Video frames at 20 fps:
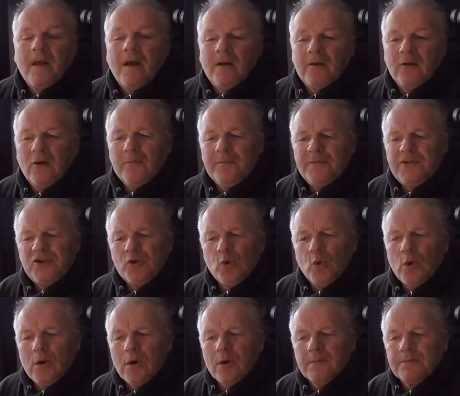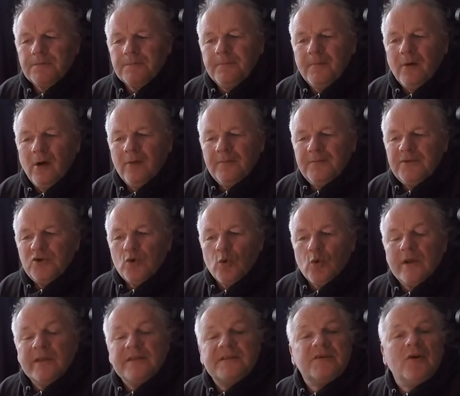And I'm sure
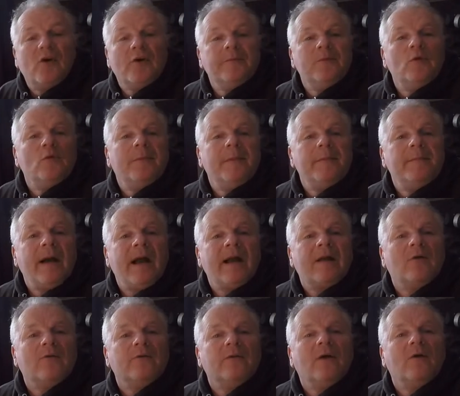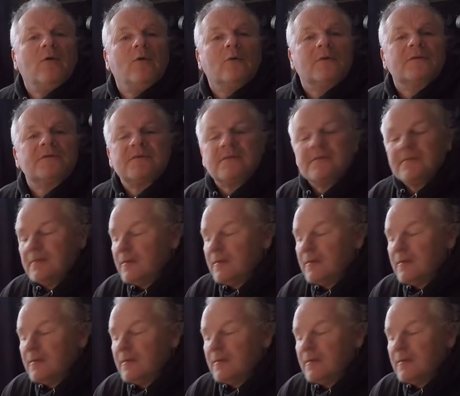in time you'll be back on that horse.